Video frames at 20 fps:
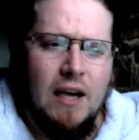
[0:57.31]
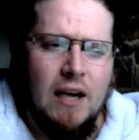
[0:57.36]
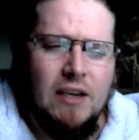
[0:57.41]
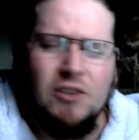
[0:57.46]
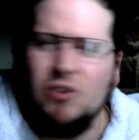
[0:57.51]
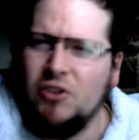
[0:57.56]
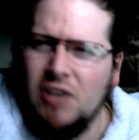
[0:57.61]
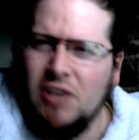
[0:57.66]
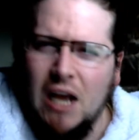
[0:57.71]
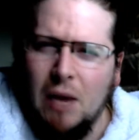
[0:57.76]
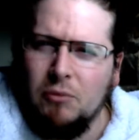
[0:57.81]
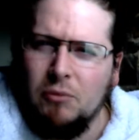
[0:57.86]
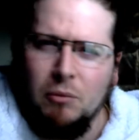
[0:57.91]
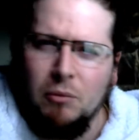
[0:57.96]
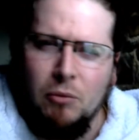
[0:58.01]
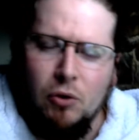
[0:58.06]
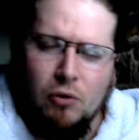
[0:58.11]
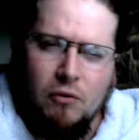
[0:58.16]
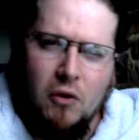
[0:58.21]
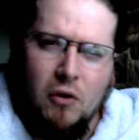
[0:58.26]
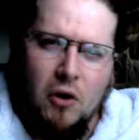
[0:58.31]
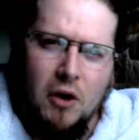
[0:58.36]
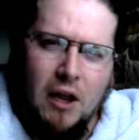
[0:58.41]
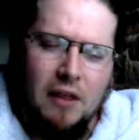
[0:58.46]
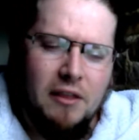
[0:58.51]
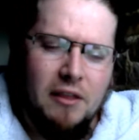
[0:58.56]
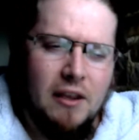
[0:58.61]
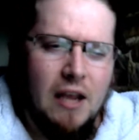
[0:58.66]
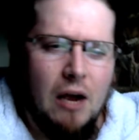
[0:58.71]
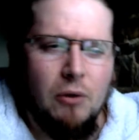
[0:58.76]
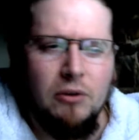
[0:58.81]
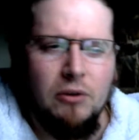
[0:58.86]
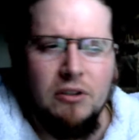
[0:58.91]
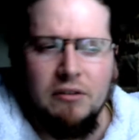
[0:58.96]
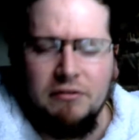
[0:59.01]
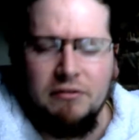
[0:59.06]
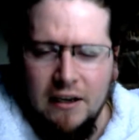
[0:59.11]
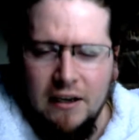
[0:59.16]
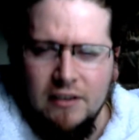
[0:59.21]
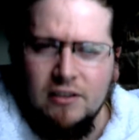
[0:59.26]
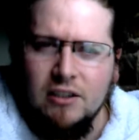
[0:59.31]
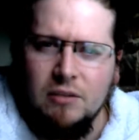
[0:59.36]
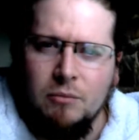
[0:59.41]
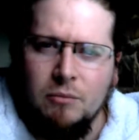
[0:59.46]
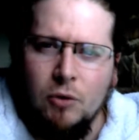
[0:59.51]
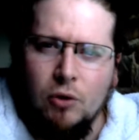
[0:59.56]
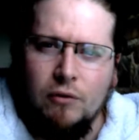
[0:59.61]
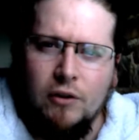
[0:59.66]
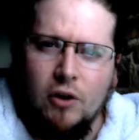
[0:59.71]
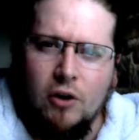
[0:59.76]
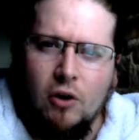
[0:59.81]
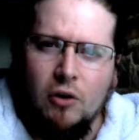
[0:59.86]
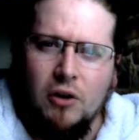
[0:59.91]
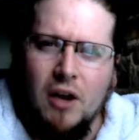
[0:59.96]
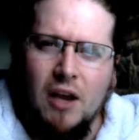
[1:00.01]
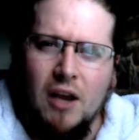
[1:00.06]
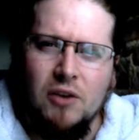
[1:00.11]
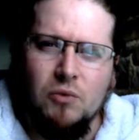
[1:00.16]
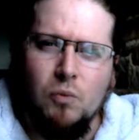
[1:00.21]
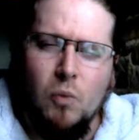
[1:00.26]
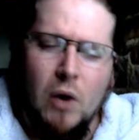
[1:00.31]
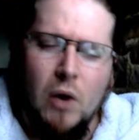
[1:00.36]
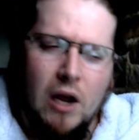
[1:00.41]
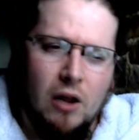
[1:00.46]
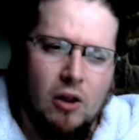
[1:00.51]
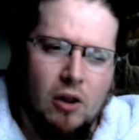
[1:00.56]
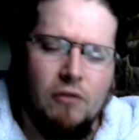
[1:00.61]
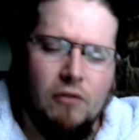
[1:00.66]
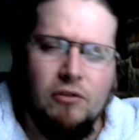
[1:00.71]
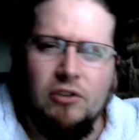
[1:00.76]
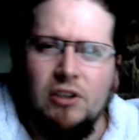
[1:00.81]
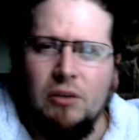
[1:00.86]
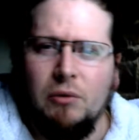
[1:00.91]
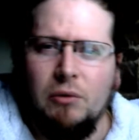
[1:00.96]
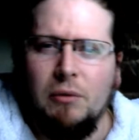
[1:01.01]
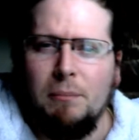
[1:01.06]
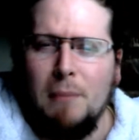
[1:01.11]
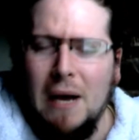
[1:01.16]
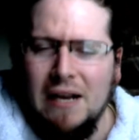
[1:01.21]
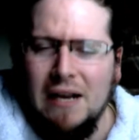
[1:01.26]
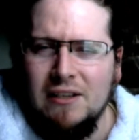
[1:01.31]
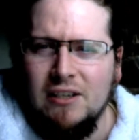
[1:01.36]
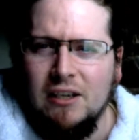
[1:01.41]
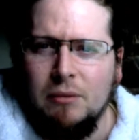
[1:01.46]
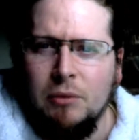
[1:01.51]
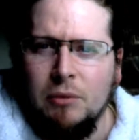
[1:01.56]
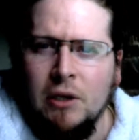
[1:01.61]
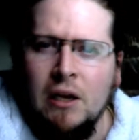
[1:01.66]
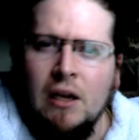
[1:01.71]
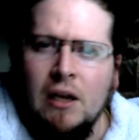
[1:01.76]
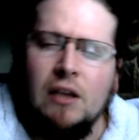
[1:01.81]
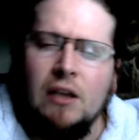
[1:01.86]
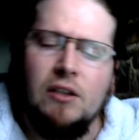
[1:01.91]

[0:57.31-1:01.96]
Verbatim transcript: And it's just time to move on. I think our defence is moving on as well, obviously with Matip,